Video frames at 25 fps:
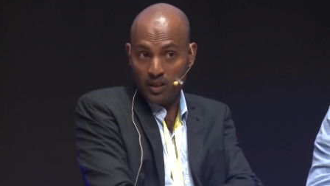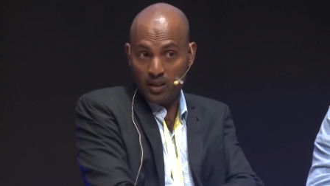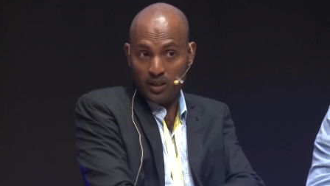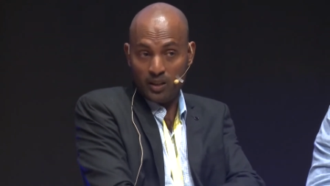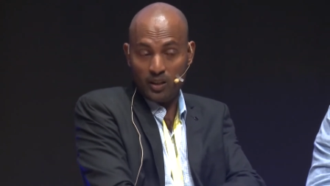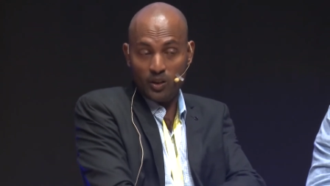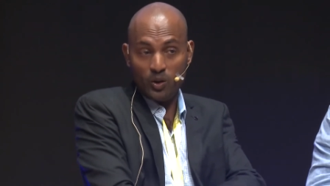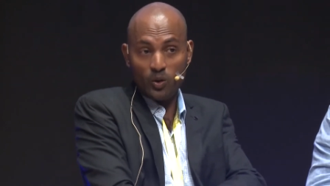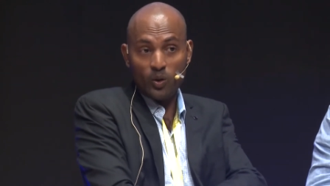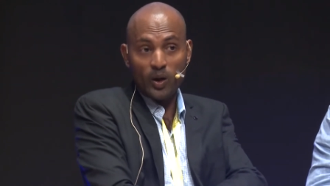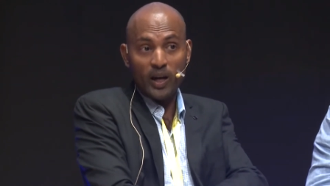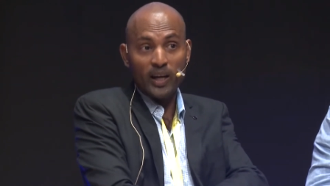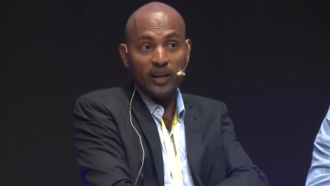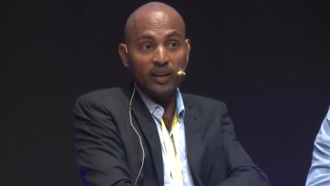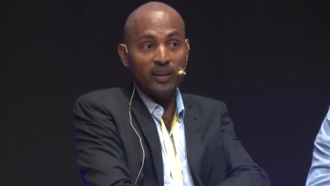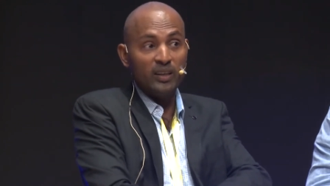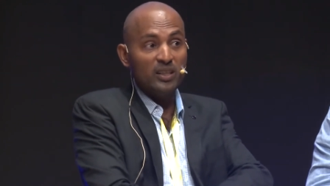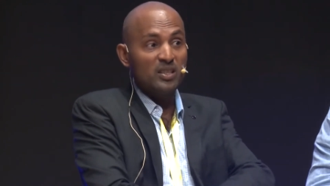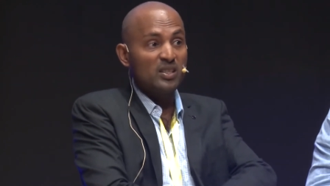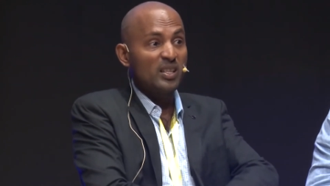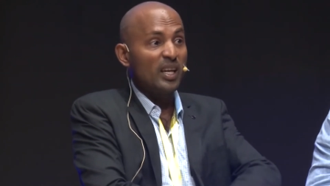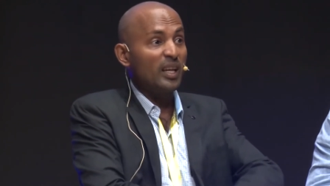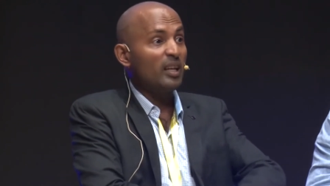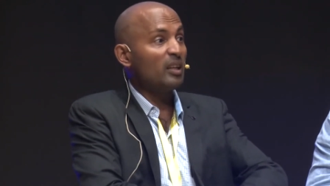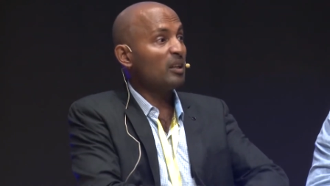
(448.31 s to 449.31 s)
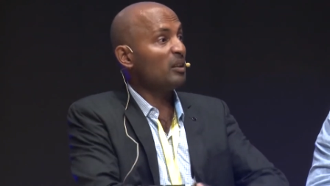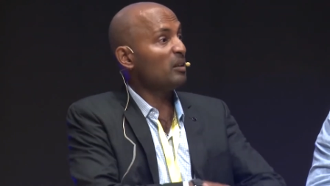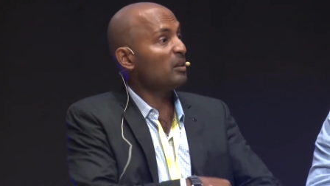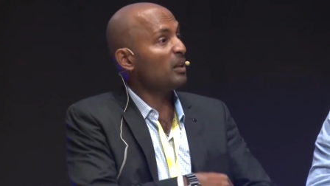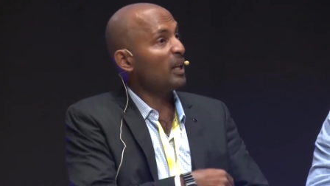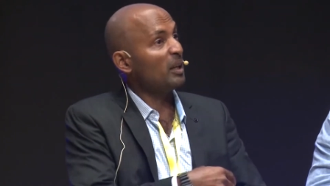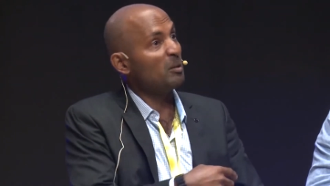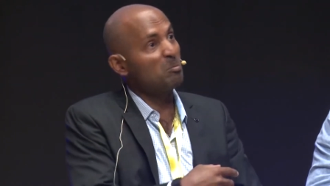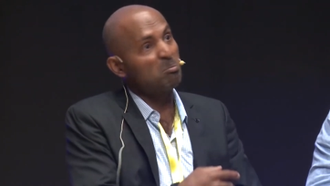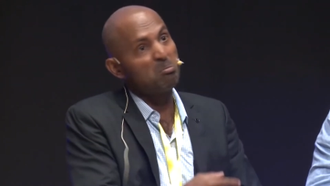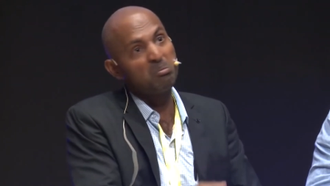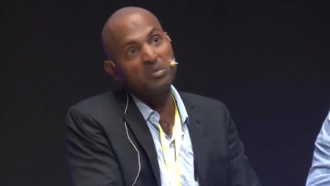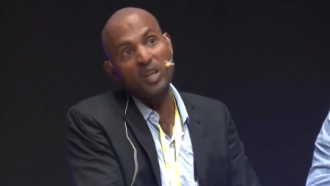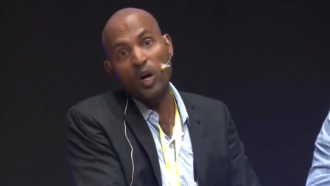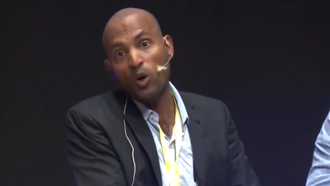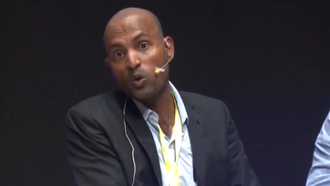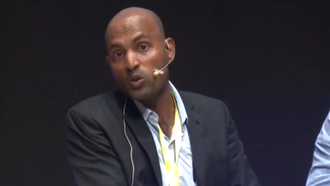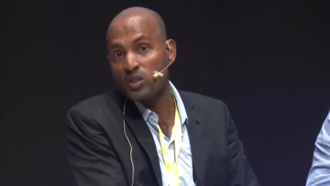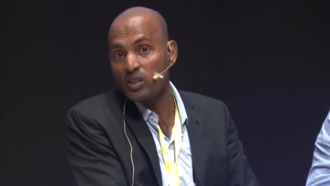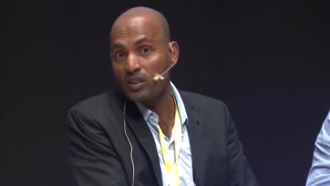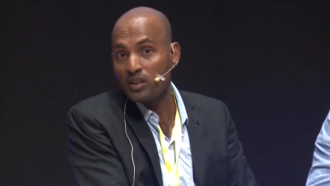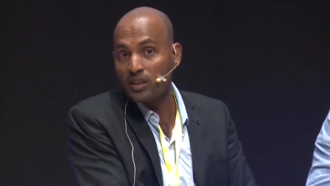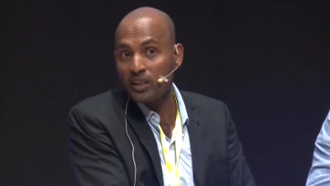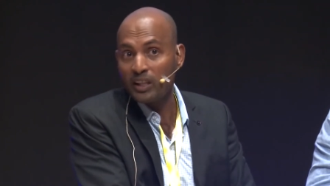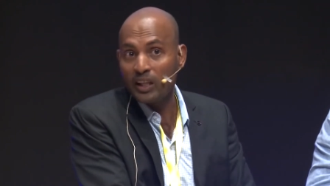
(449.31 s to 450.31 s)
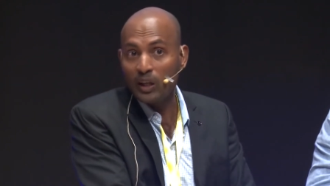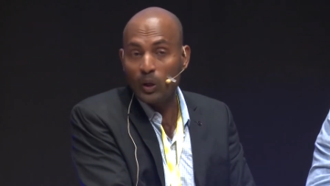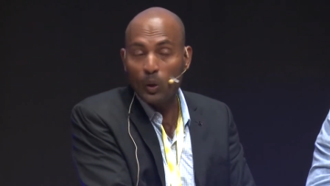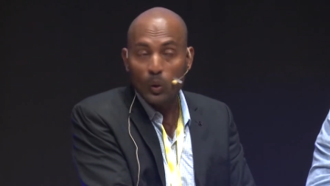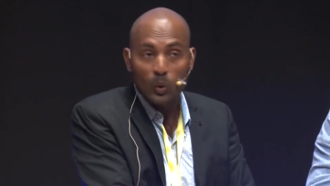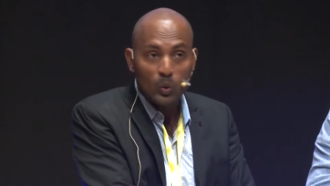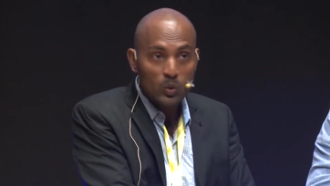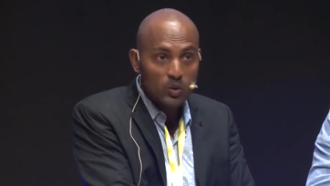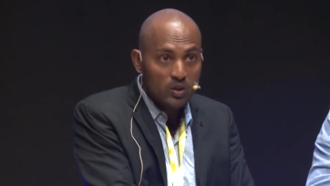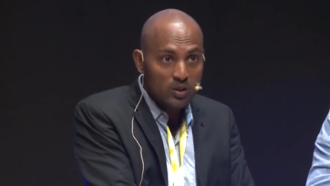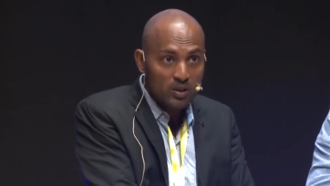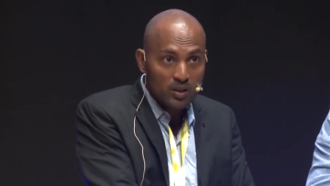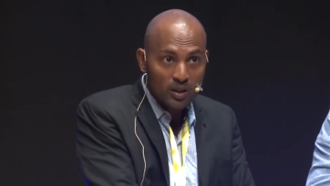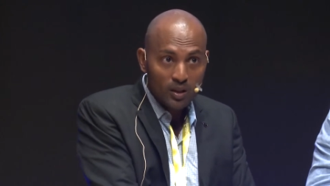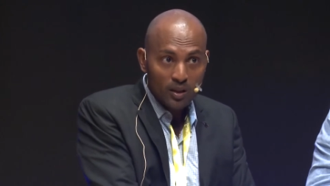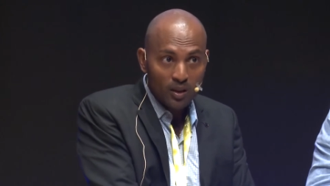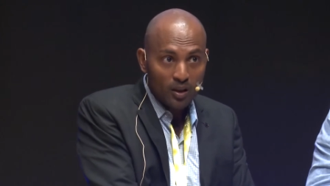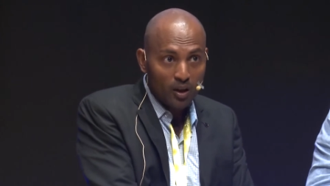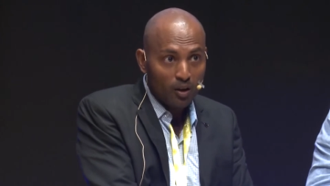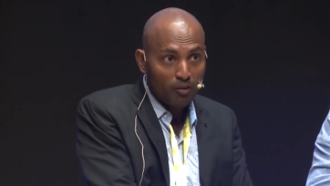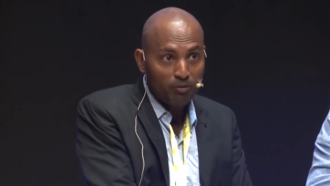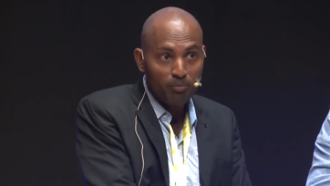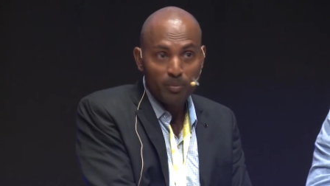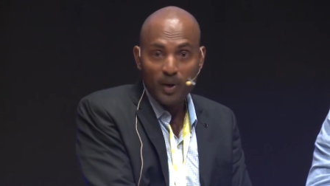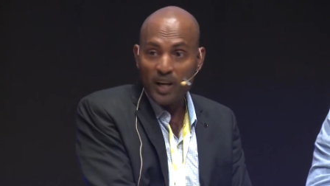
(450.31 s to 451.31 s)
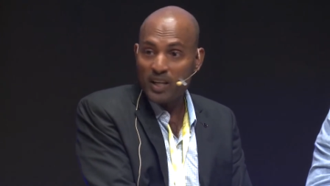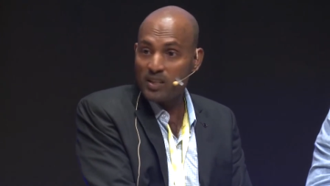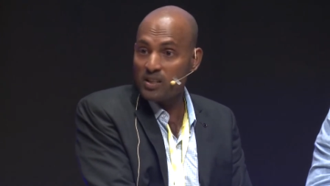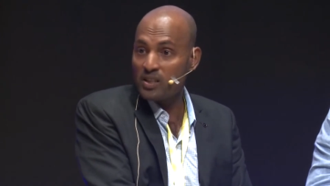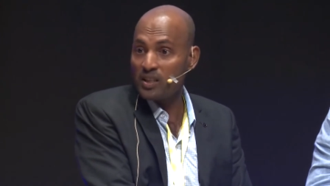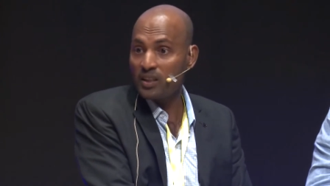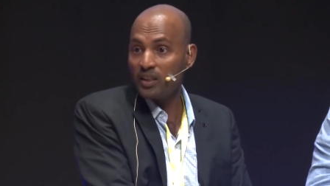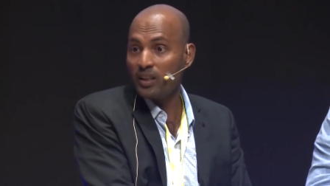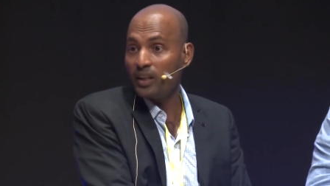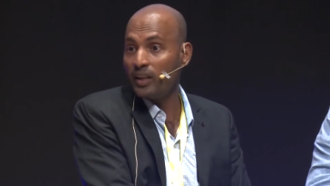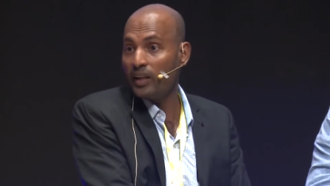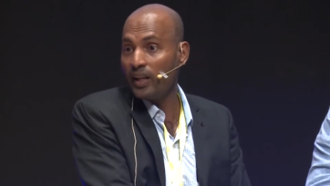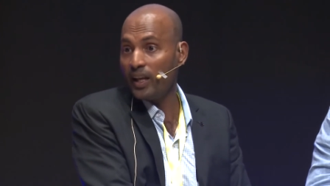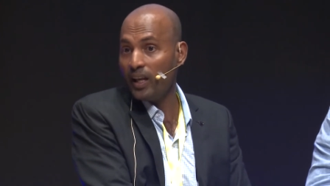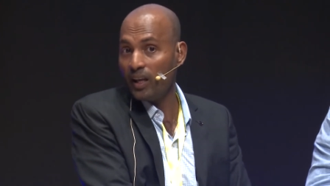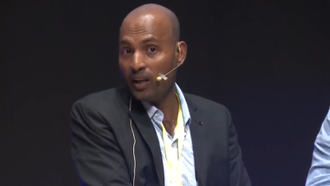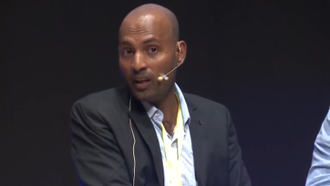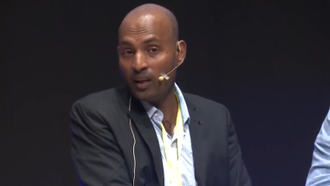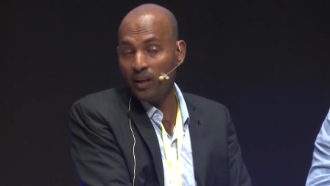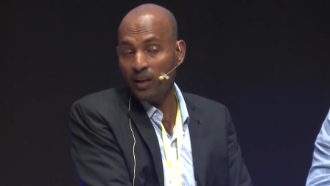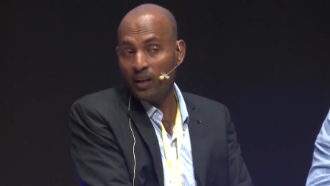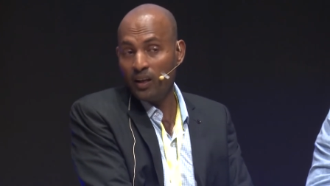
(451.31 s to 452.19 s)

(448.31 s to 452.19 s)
I recycle like 1,000 kilos of plastic a day.